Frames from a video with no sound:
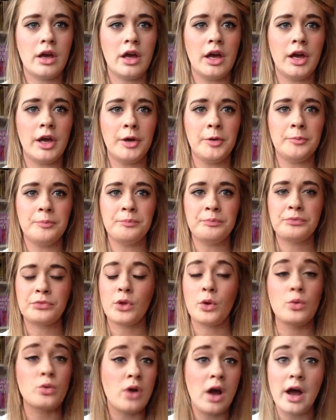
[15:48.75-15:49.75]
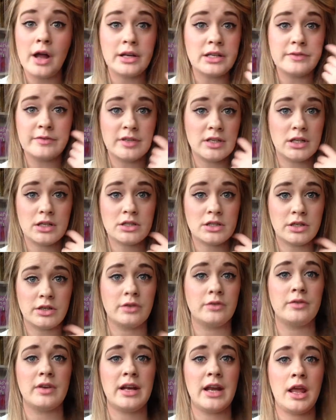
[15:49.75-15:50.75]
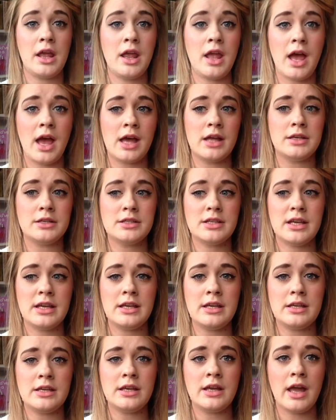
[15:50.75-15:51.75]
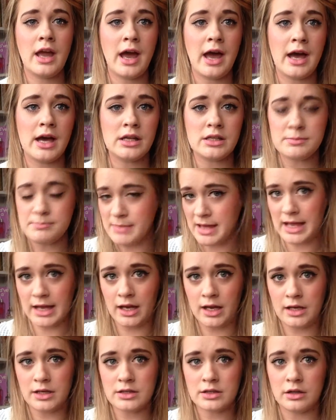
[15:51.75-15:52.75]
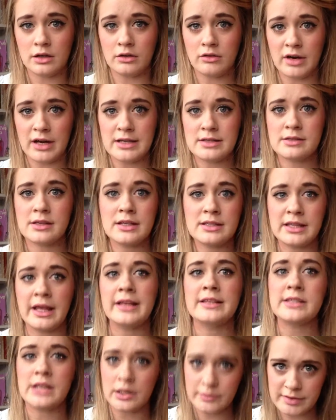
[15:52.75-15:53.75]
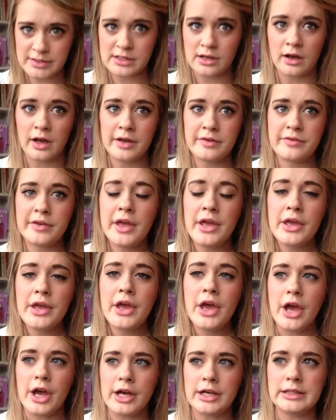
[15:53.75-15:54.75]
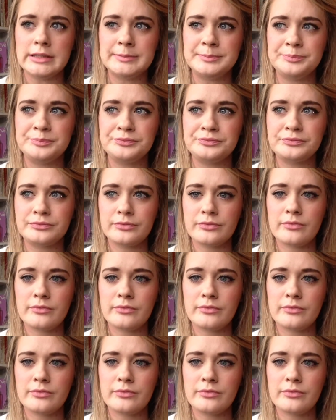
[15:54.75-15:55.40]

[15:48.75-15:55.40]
all kinds of addiction really, and he has made a great success out of his life. And